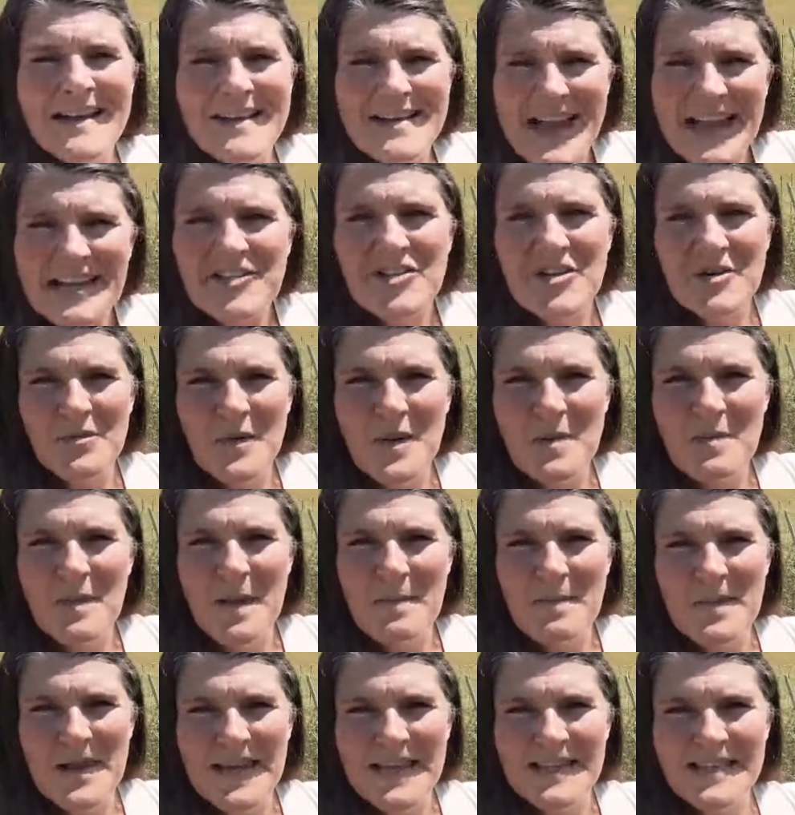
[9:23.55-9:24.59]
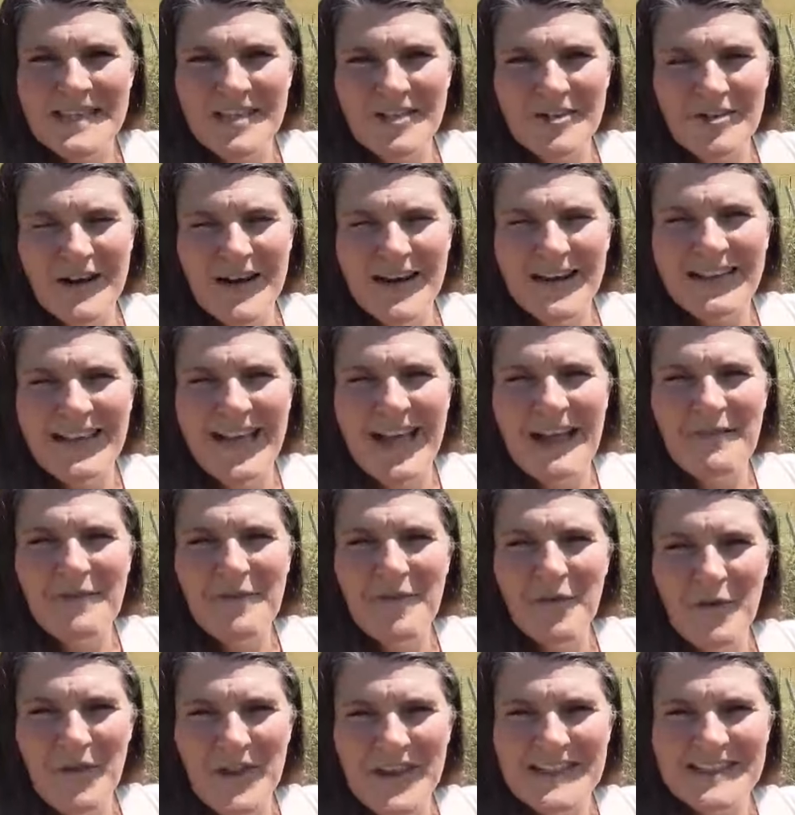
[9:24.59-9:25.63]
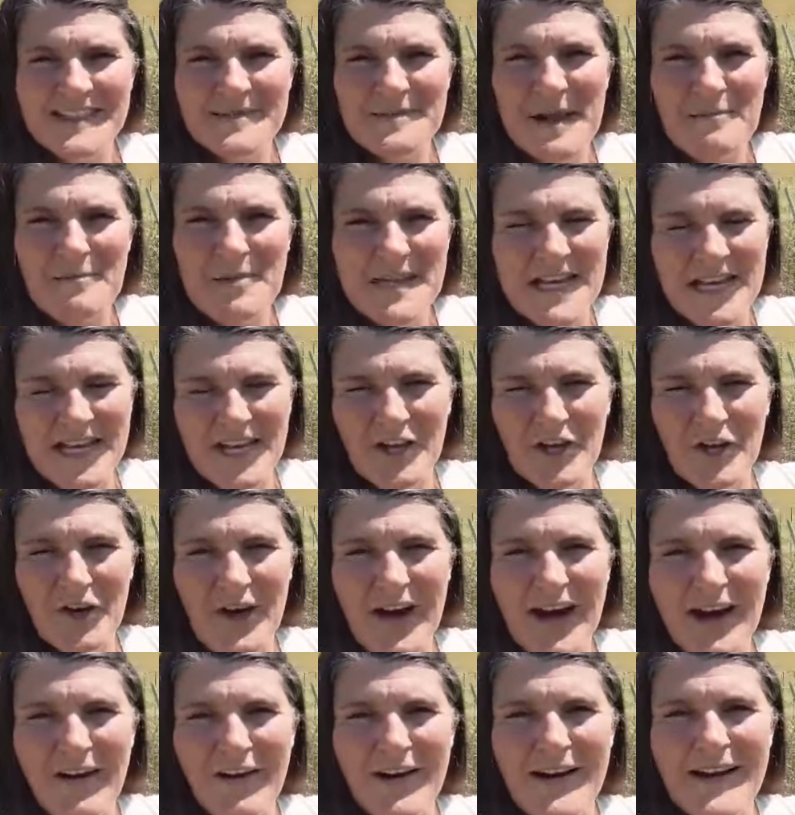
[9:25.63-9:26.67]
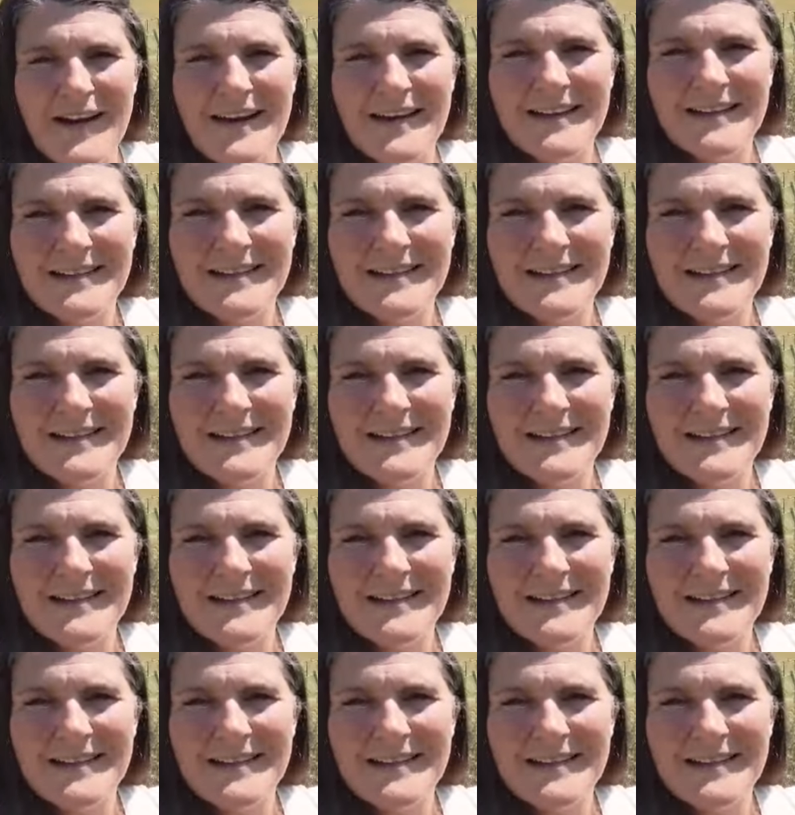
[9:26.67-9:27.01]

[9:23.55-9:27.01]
Next year we might be considering that for this particular area.